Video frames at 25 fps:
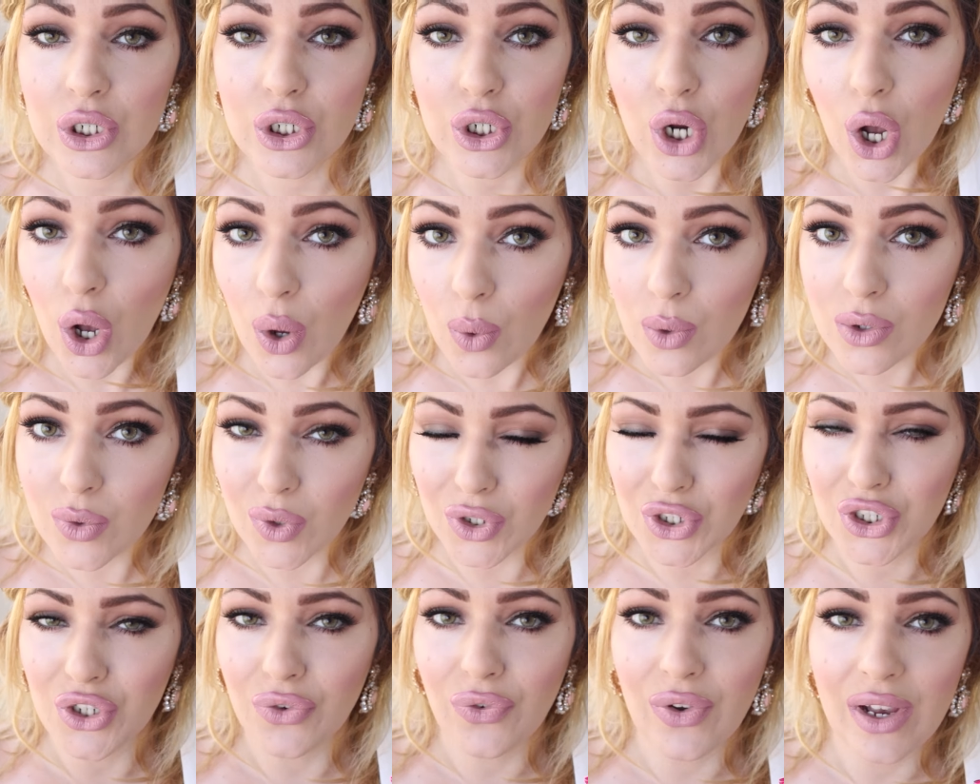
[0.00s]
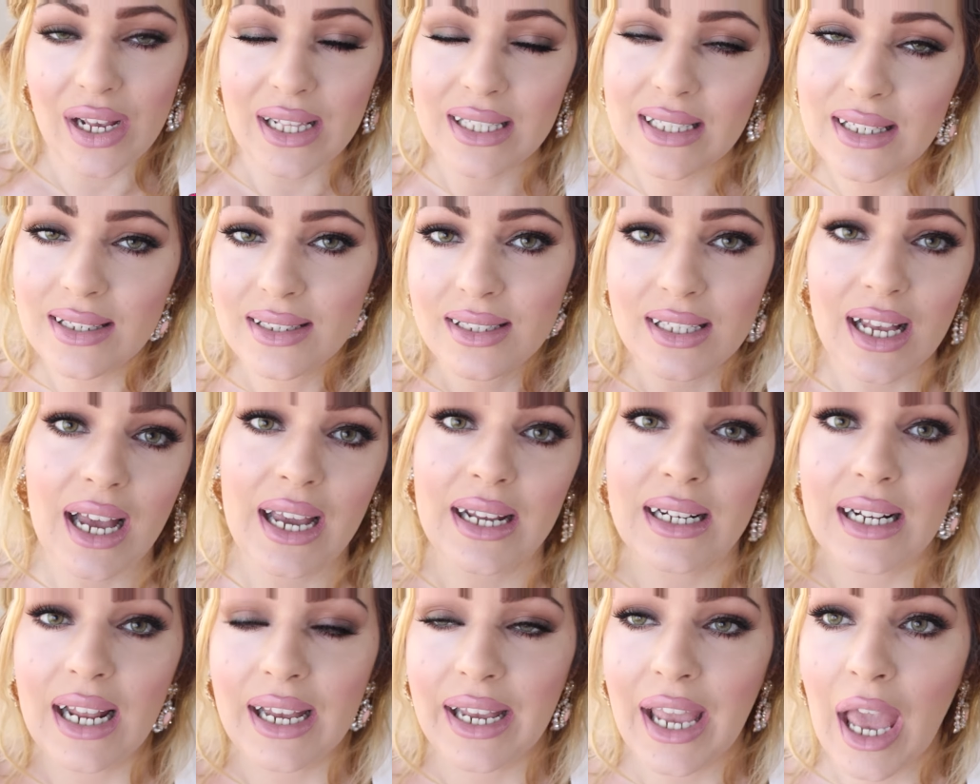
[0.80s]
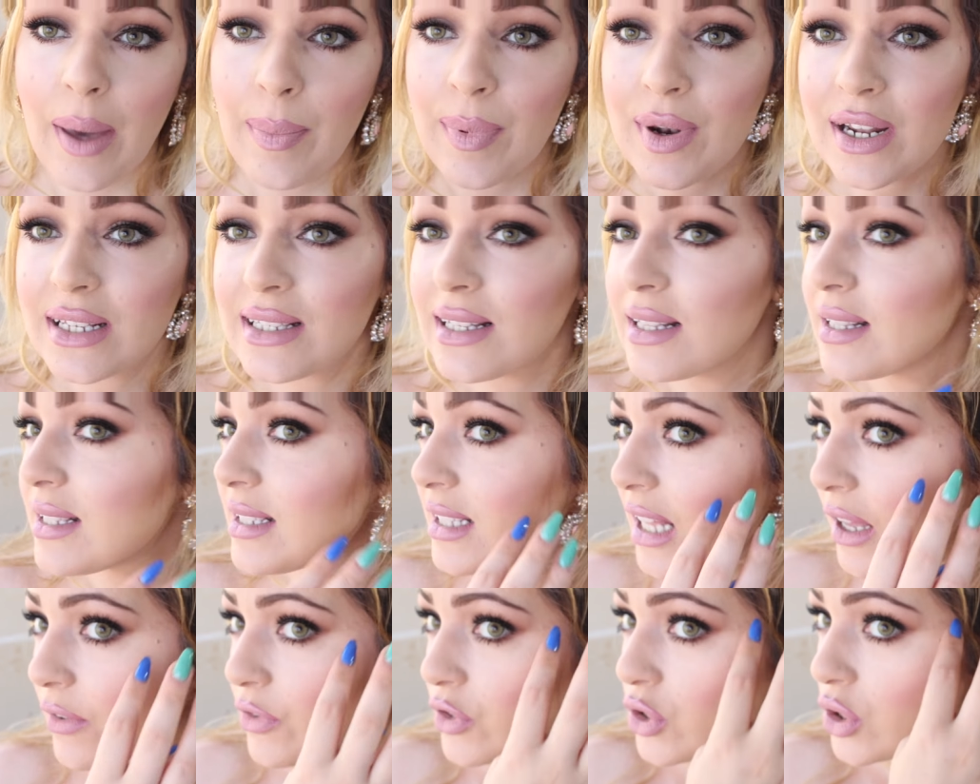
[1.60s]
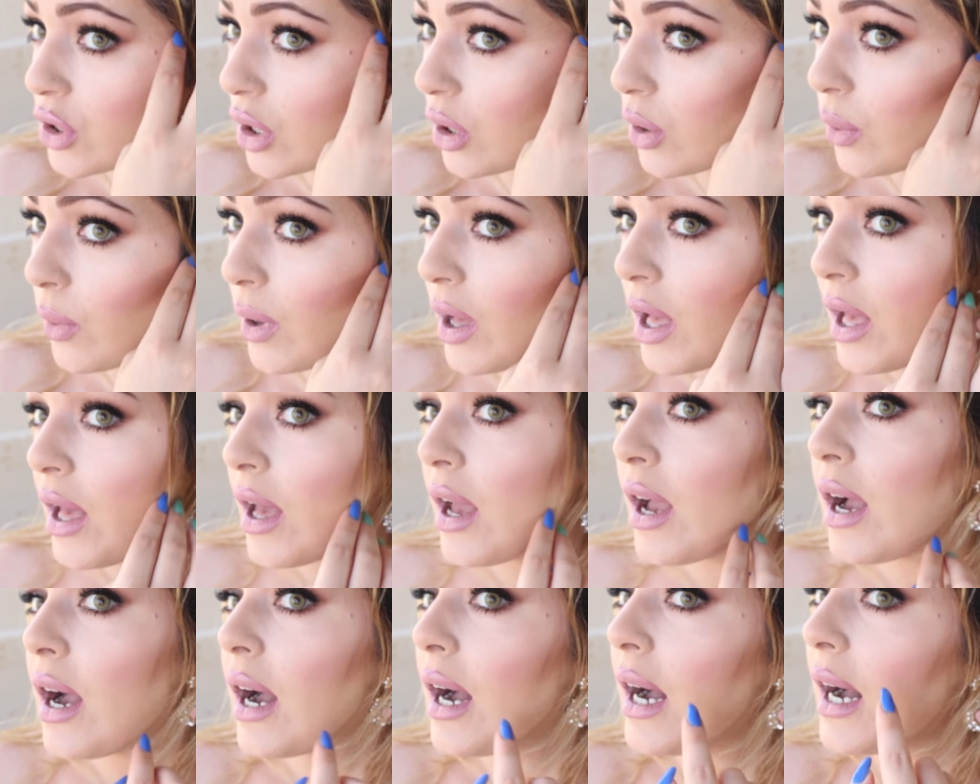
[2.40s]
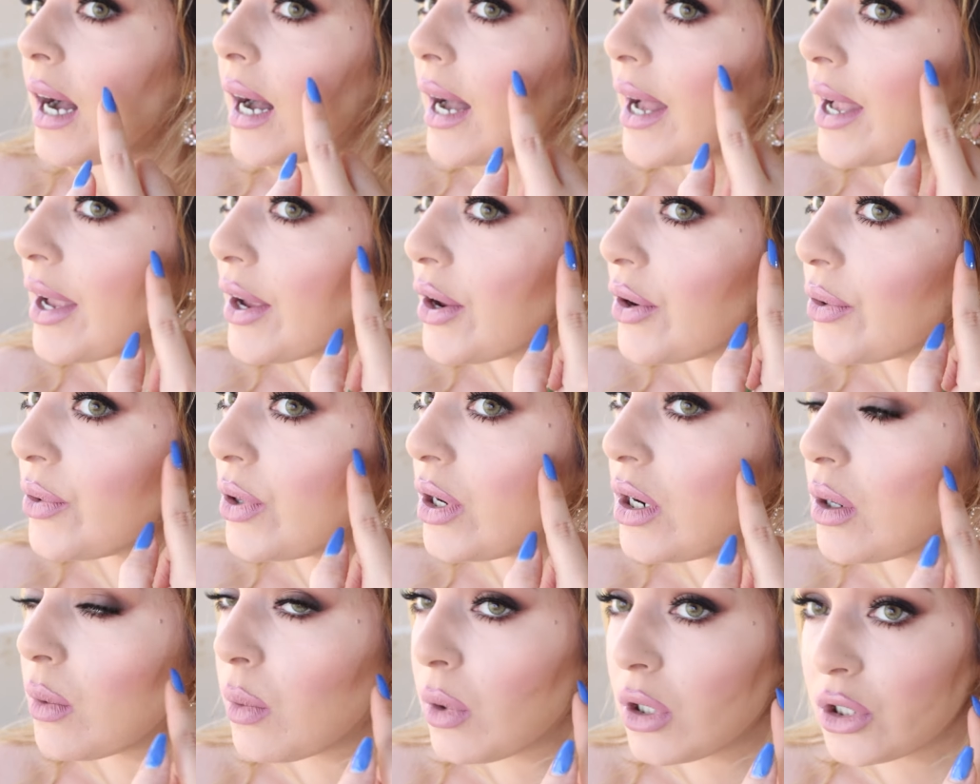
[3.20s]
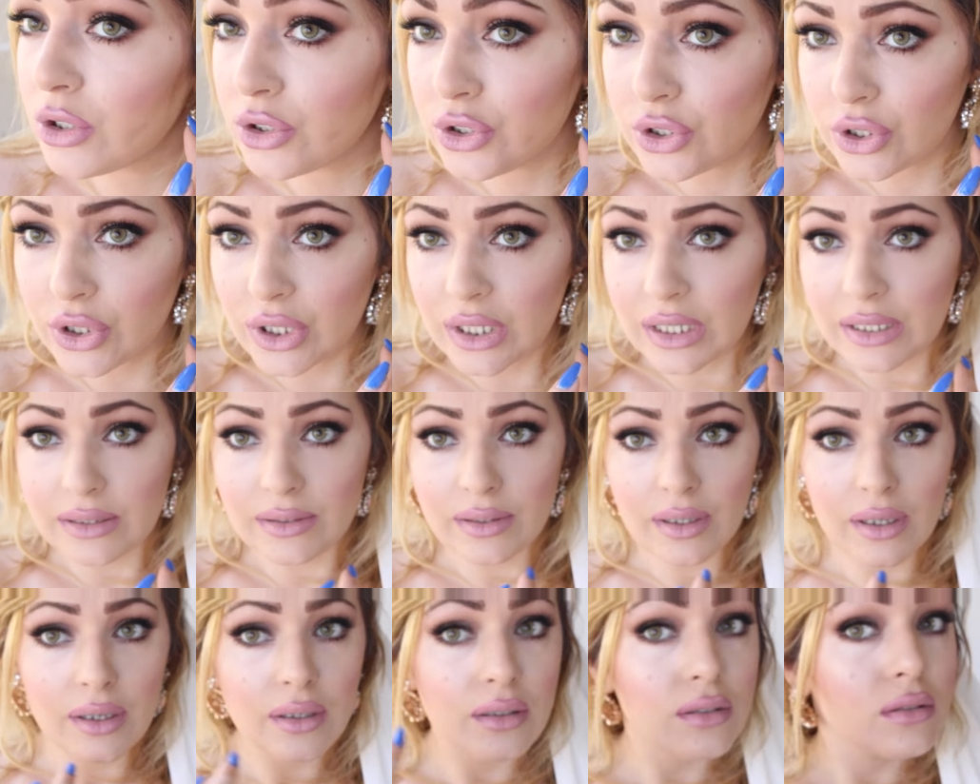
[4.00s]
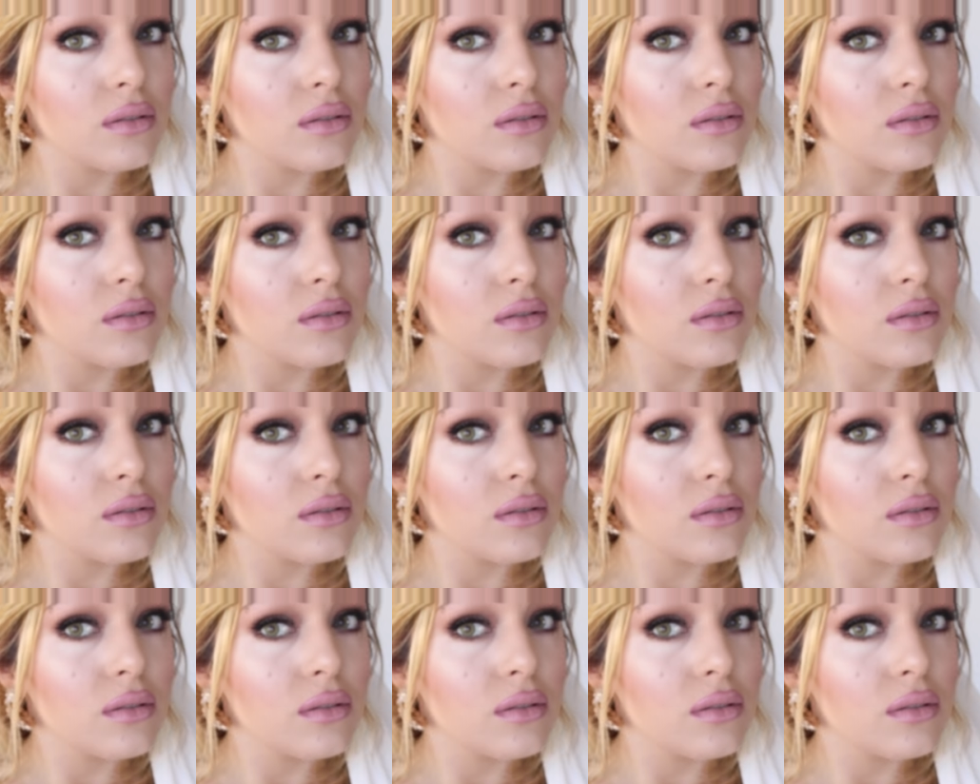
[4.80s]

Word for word: shows what she feels inside, like happiness and stuff. So I really wanted,